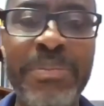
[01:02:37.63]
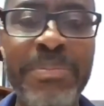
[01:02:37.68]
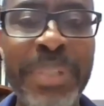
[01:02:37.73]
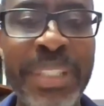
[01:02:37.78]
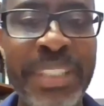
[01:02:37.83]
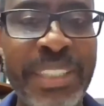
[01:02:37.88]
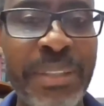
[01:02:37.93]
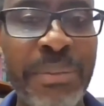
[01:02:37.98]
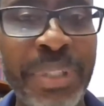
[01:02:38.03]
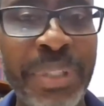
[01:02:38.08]
this
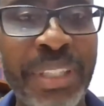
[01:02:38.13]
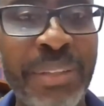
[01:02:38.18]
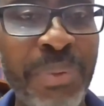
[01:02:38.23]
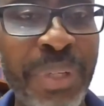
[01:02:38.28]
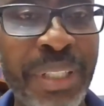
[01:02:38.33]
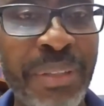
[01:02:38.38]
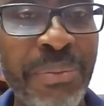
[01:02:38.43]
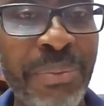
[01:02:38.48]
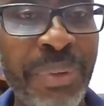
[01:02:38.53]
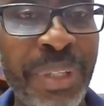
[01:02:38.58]
meeting
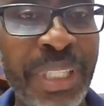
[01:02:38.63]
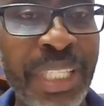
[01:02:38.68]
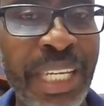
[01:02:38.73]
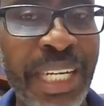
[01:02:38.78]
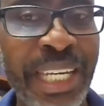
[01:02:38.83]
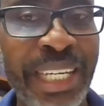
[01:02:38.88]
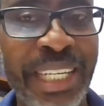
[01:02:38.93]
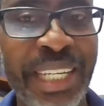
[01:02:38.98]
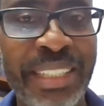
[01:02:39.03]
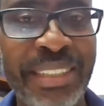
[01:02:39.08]
with
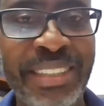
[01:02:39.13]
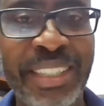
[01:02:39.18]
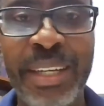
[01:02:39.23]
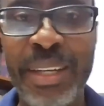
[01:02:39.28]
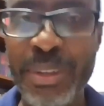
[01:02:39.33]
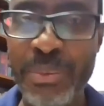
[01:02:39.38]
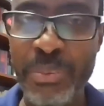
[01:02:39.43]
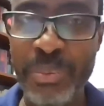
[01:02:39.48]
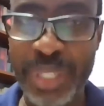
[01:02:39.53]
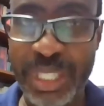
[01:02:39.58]
Nana
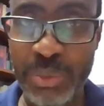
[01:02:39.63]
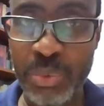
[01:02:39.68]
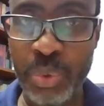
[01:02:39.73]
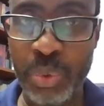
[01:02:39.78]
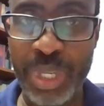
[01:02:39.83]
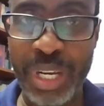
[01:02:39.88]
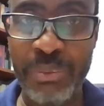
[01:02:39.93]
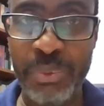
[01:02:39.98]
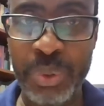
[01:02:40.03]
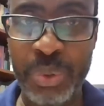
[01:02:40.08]
Gansa. We
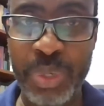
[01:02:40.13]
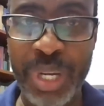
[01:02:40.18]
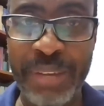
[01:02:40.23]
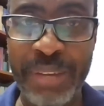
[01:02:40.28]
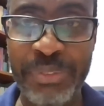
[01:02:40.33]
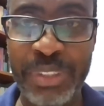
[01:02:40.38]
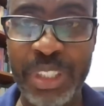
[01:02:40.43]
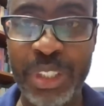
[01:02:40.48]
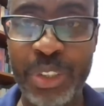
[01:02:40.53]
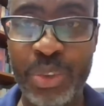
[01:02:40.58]
could have
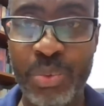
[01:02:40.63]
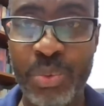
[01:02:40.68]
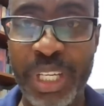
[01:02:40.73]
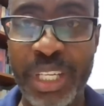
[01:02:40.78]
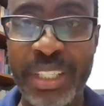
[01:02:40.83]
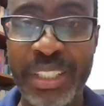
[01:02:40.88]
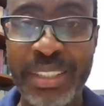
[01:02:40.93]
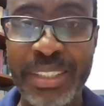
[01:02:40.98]
this.